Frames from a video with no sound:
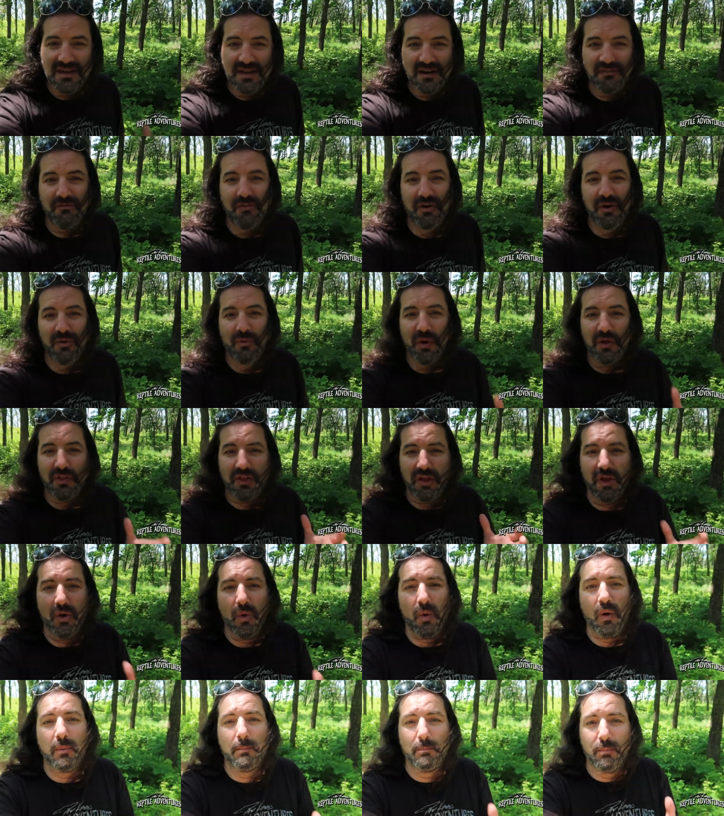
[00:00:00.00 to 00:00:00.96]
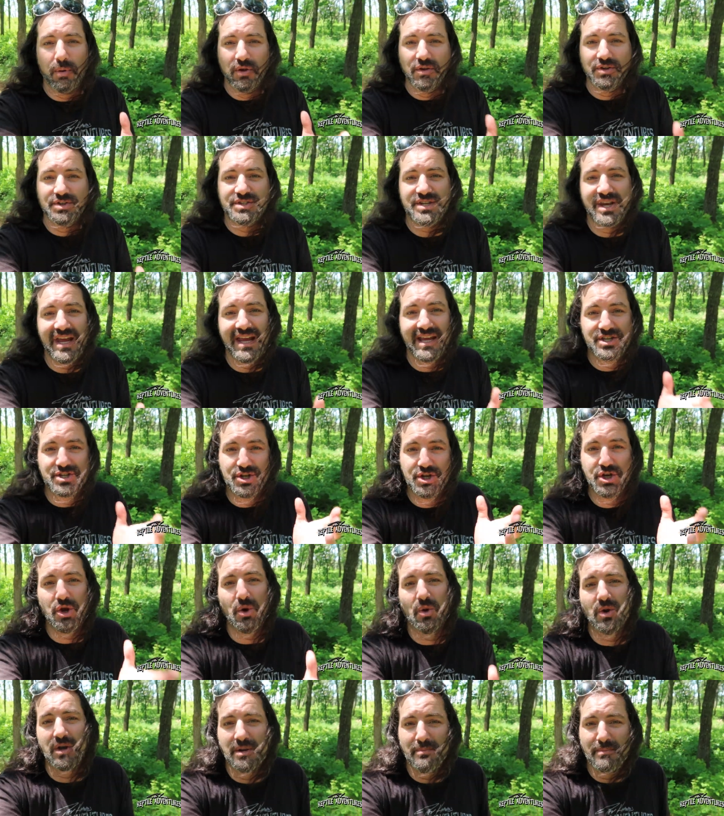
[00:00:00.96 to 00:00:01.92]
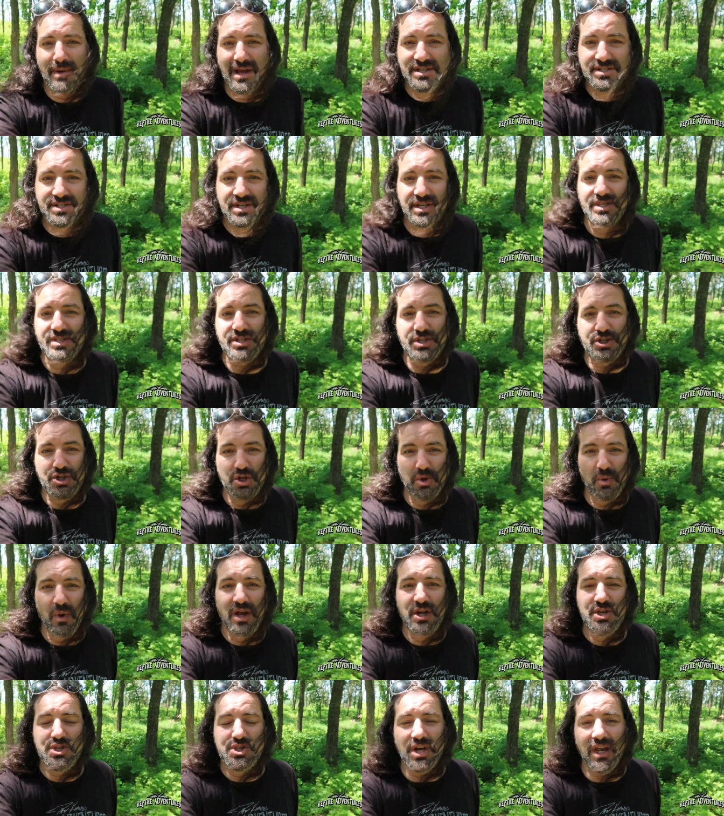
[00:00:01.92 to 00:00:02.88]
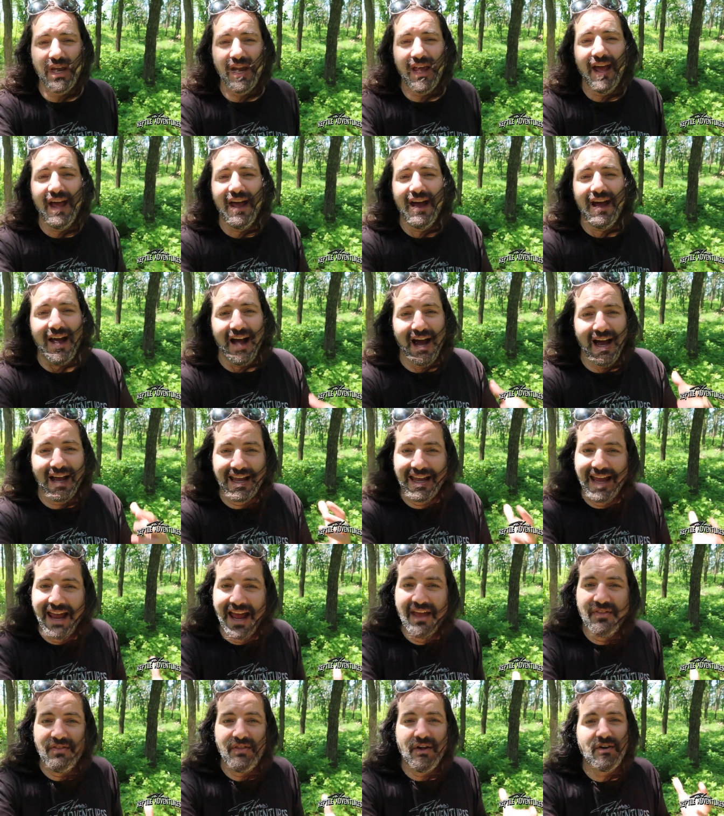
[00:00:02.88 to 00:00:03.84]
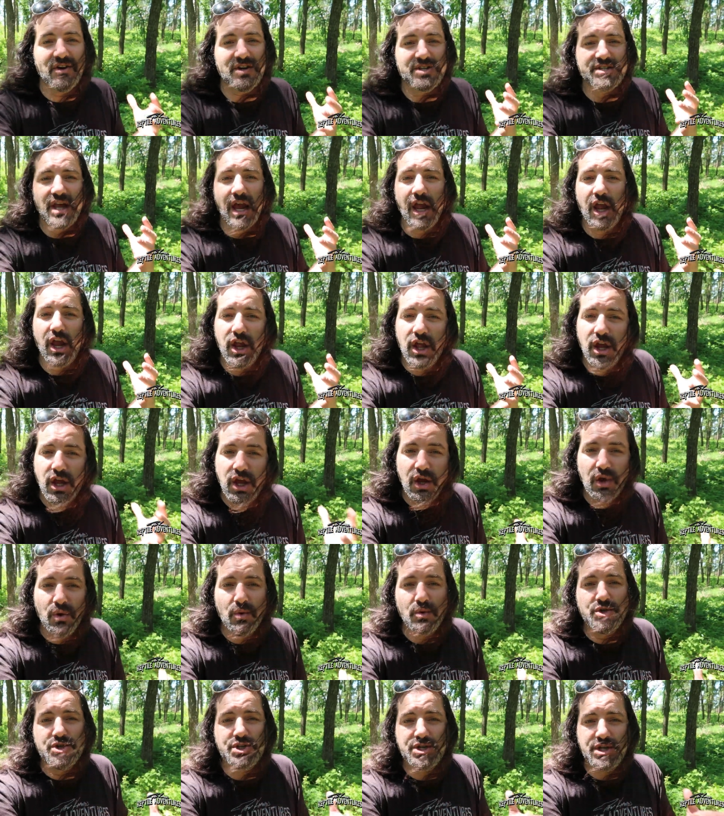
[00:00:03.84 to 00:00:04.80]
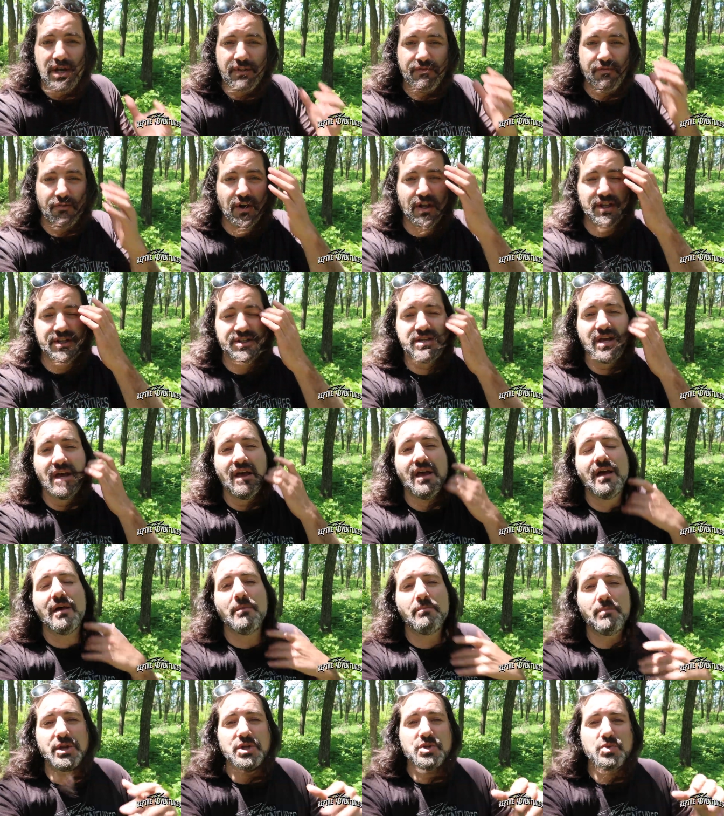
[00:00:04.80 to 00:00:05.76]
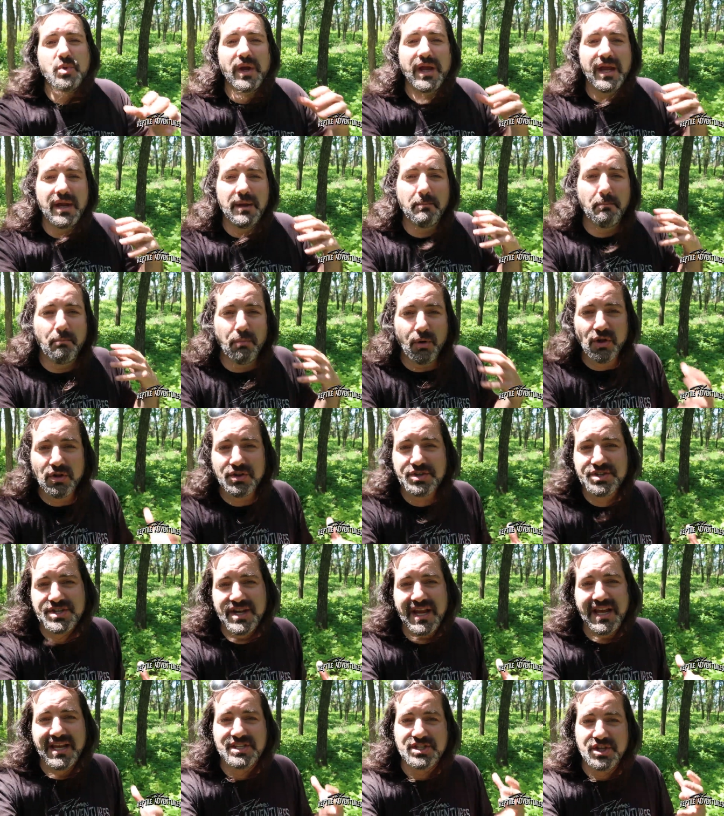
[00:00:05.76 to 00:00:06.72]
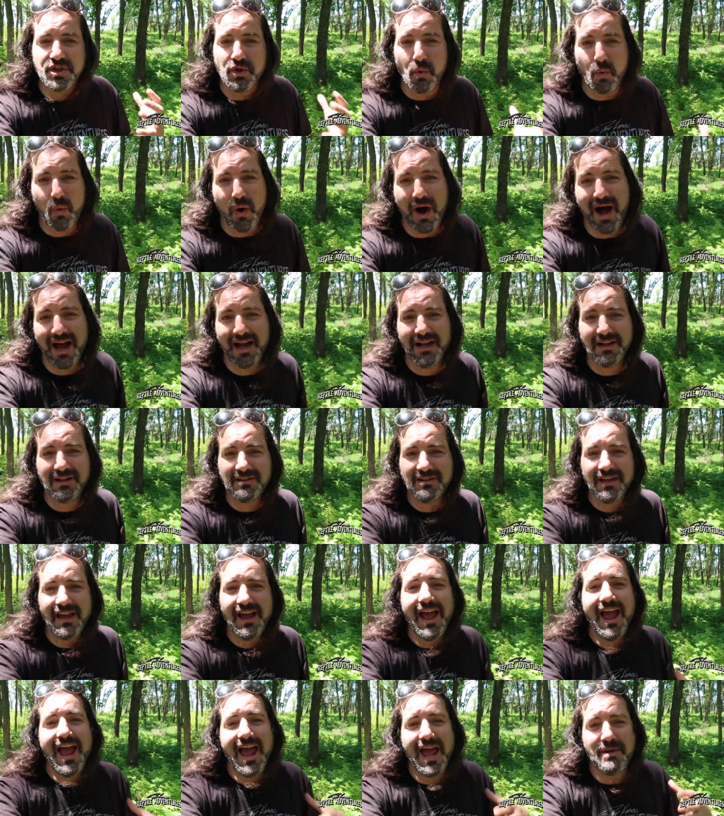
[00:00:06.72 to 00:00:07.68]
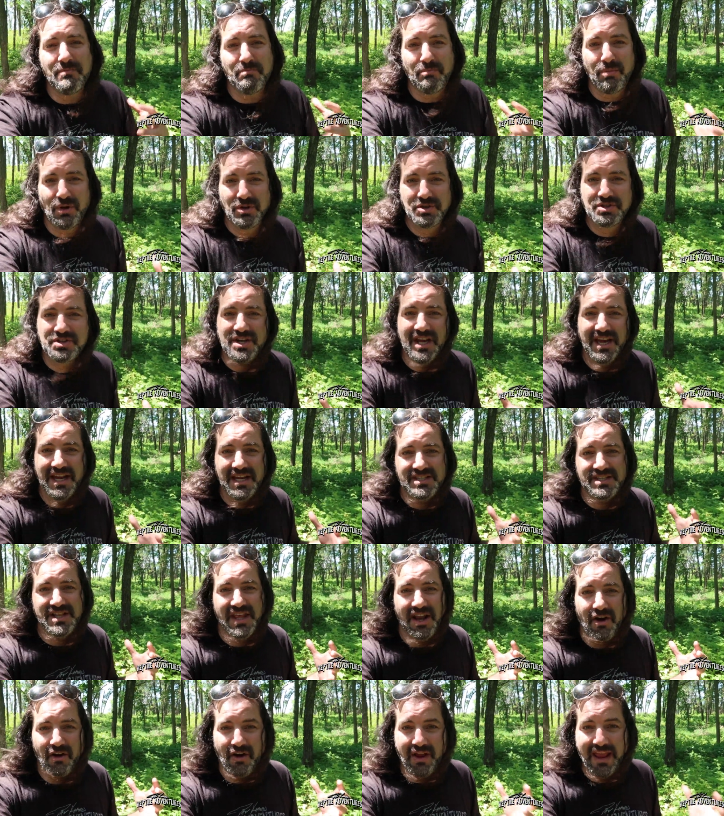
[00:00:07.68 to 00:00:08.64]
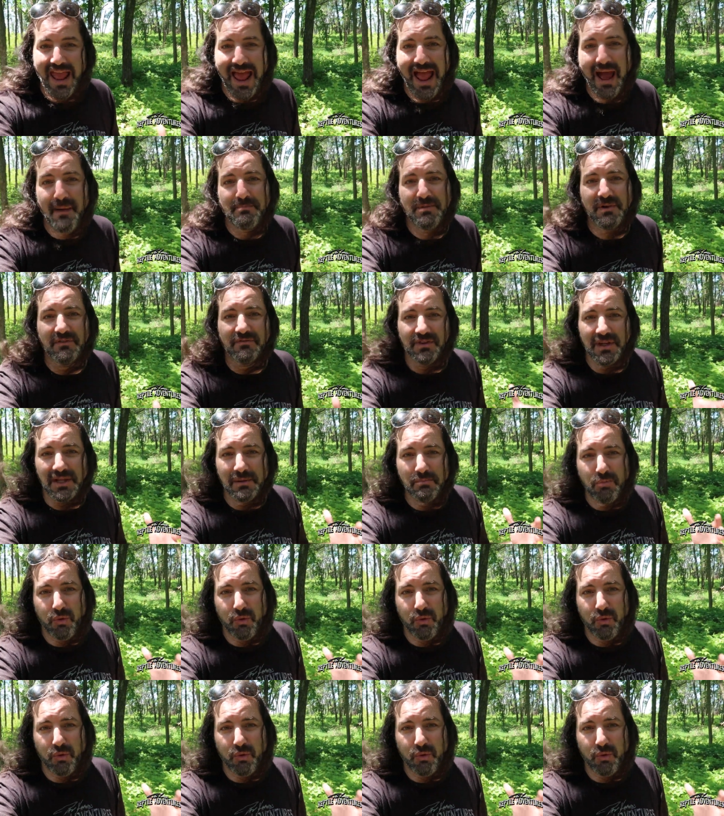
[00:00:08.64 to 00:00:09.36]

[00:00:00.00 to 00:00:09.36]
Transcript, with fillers: different with your bull snakes in your domestic situation. Again, there is a huge difference between bull snakes in the wild and bull snakes that are captively